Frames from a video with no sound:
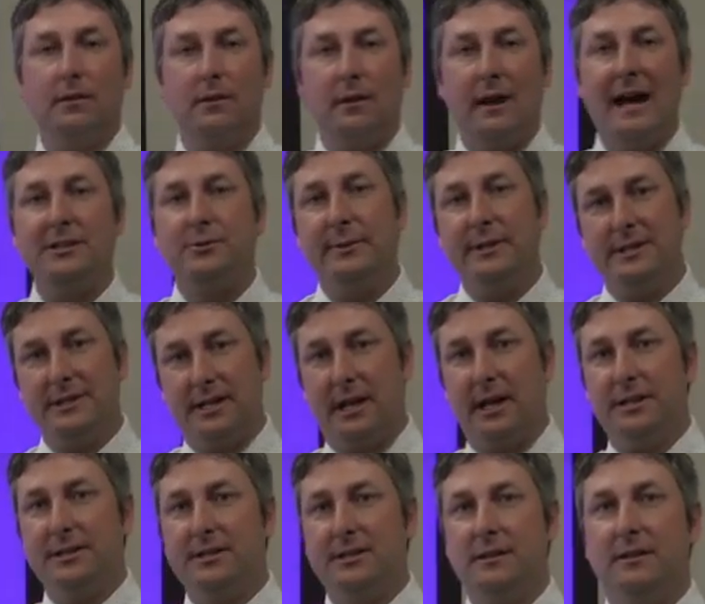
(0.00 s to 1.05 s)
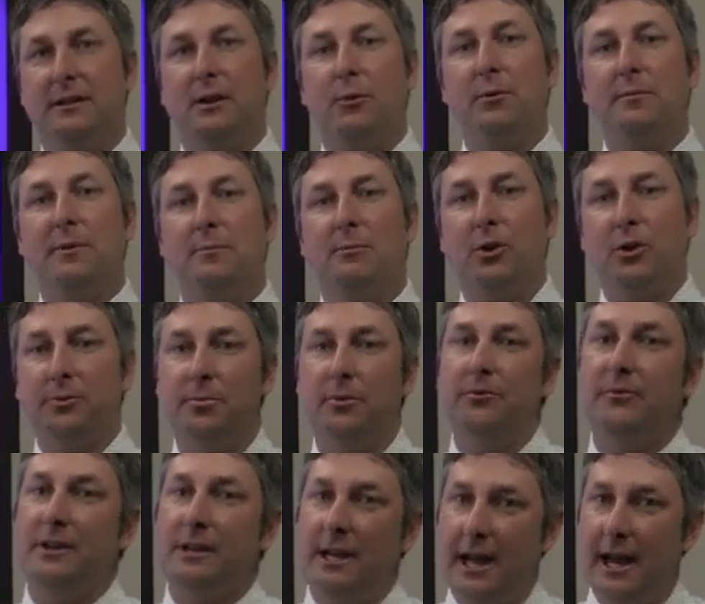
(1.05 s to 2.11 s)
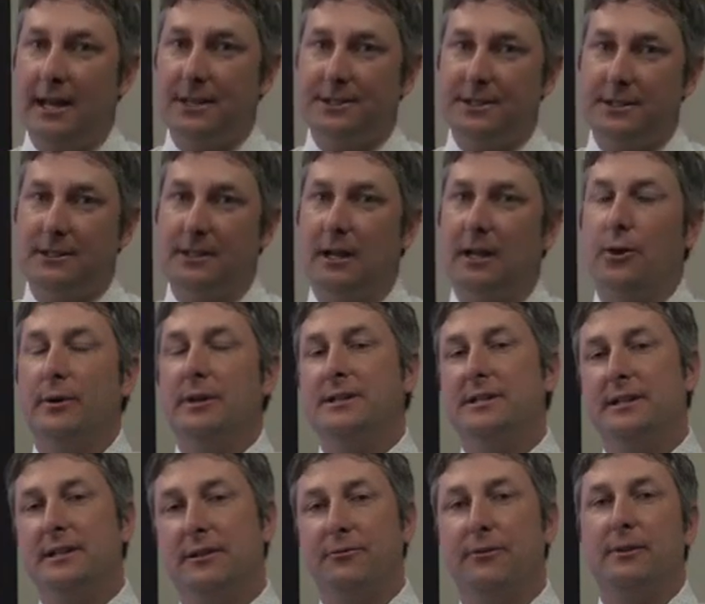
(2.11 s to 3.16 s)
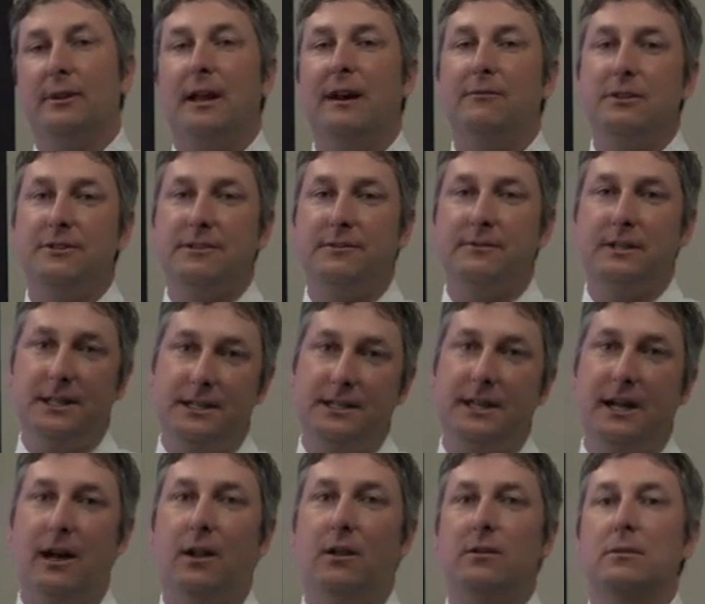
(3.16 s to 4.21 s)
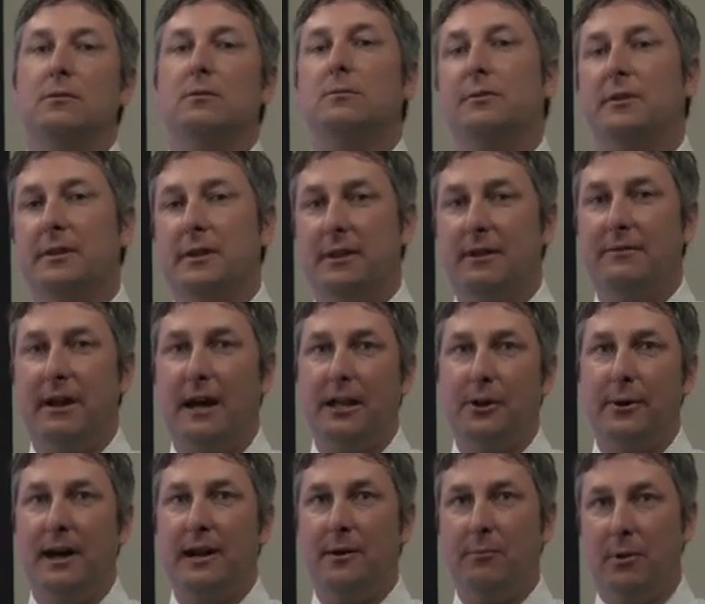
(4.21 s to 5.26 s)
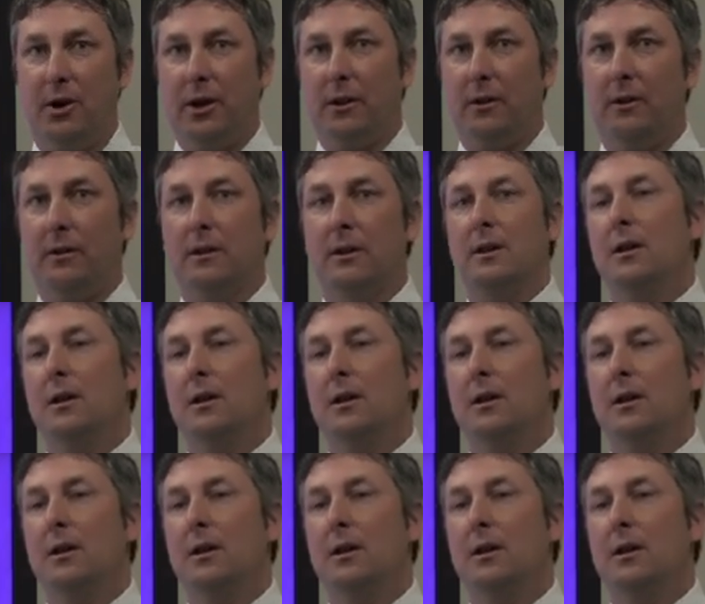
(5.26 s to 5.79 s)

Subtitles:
As we discussed, there will be multiple vignettes that go into different levels of detail within the value-added model.